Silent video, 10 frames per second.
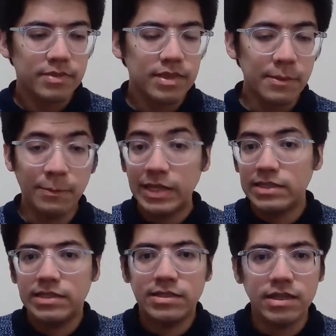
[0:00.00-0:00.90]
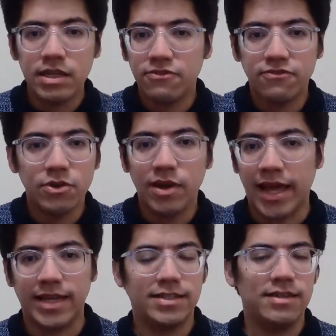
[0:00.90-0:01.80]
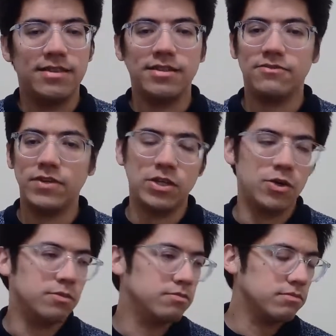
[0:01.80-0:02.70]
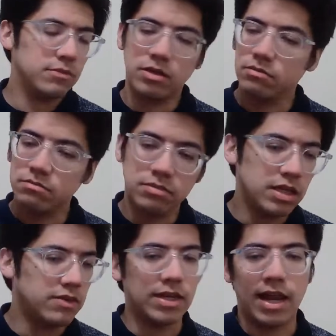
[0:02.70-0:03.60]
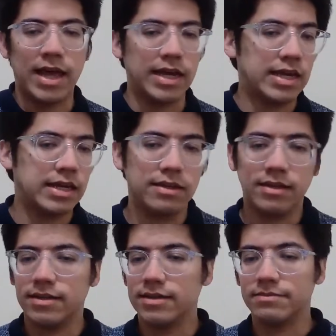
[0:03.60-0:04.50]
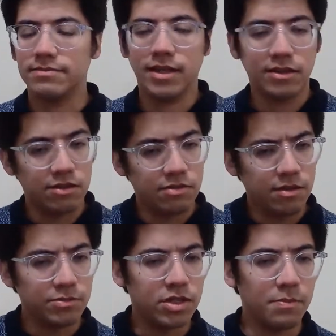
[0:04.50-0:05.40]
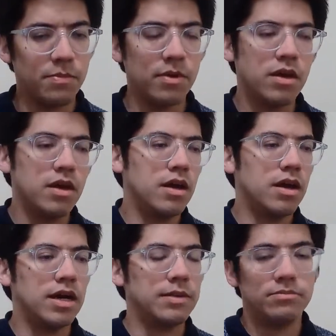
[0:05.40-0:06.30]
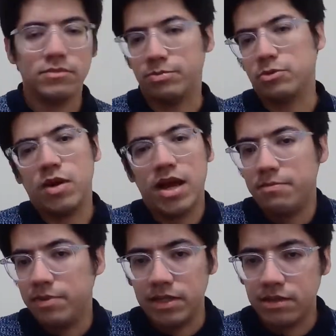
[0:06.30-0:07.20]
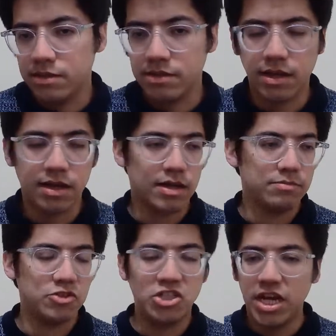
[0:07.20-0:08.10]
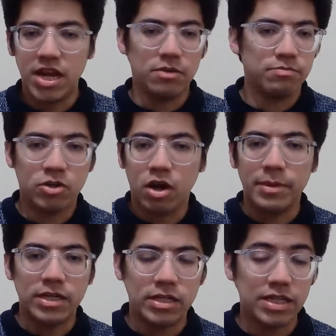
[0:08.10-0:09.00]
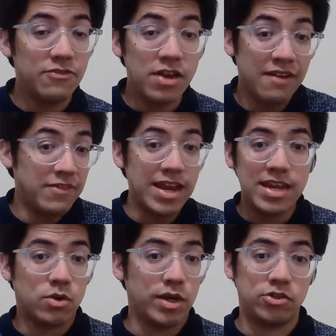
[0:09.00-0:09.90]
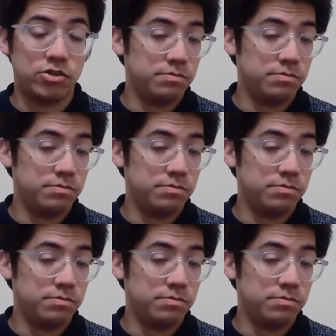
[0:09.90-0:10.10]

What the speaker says: please, if you liked this video, give it a like the thumbs up, subscribe, please, share, comment. If you have any questions,